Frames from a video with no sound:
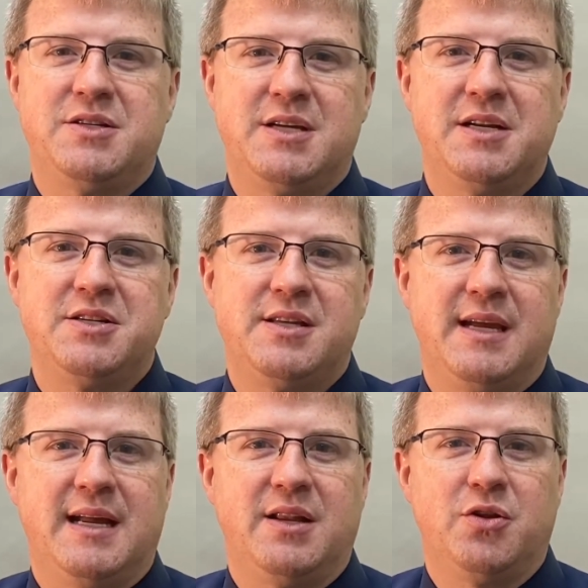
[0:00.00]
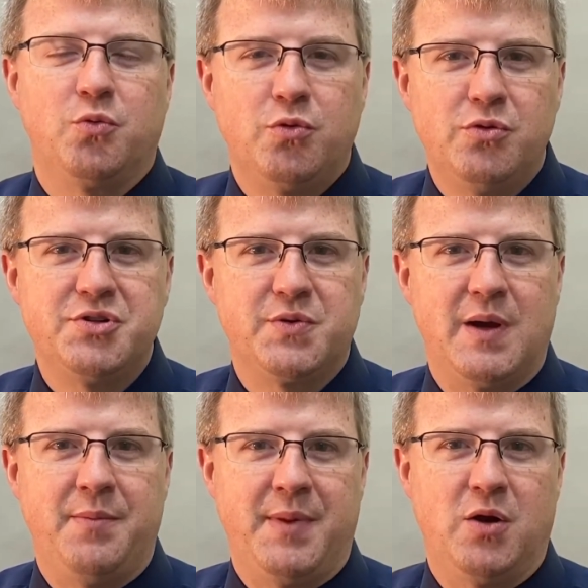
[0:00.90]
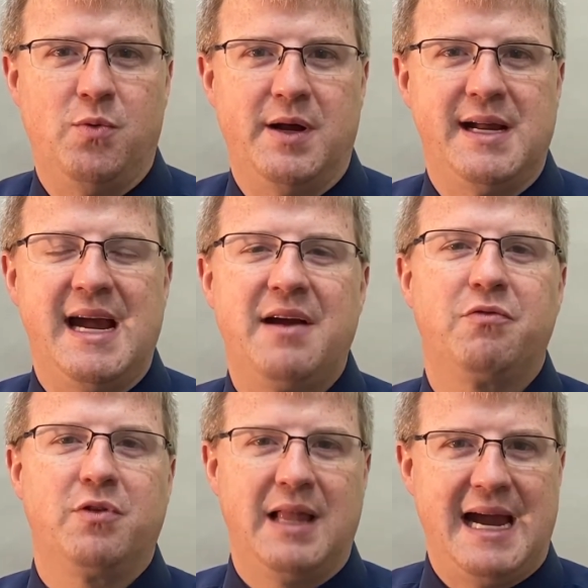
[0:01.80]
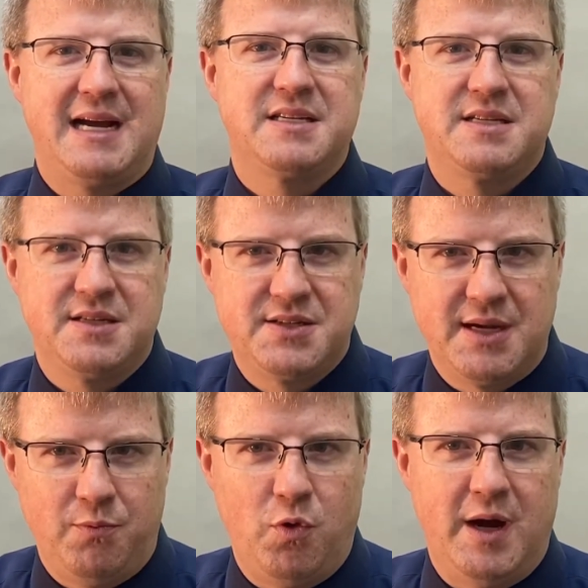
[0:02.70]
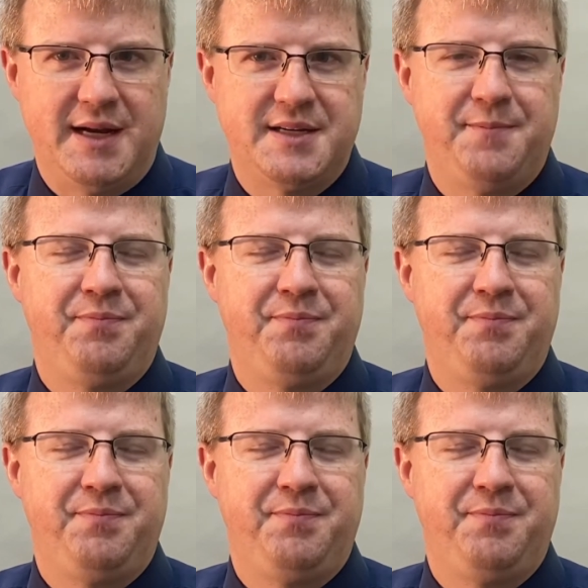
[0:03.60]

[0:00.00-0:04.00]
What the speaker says: such that the rules around marijuana have relaxed somewhat.